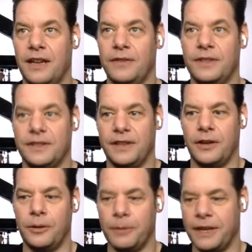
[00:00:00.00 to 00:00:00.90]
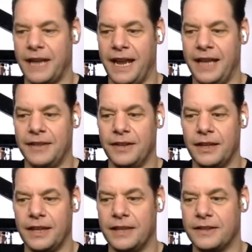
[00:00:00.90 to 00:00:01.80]
kind of subtle, but it has
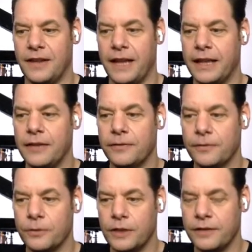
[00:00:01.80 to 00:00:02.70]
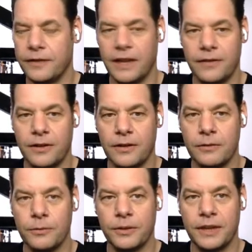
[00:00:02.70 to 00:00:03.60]
like that slightly fruity flavor
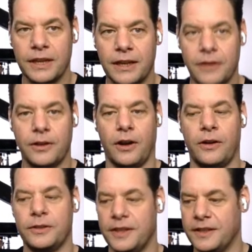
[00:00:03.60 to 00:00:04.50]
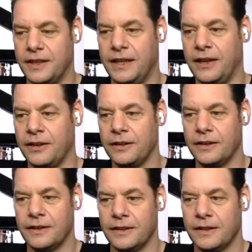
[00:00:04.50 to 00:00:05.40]
with the orange that's in there.
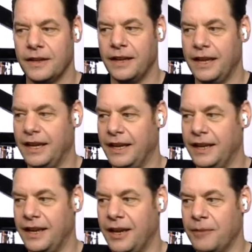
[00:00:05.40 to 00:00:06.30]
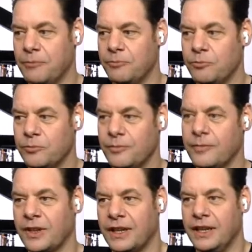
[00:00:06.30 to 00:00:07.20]
And, a
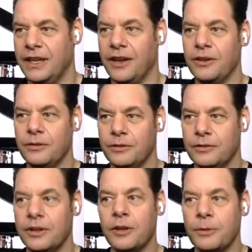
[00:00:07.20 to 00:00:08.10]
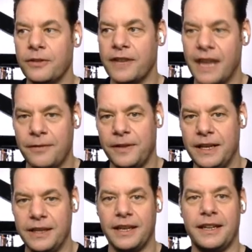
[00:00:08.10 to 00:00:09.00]
little bit of a
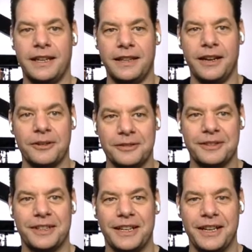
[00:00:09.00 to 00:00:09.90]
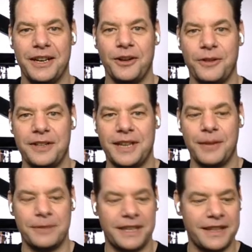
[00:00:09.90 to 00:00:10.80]
caffeine kick in there. Always
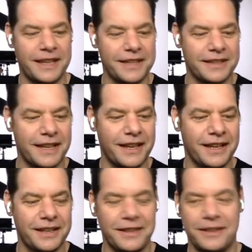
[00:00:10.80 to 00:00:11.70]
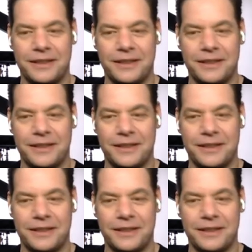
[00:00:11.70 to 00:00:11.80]
helps get the day started.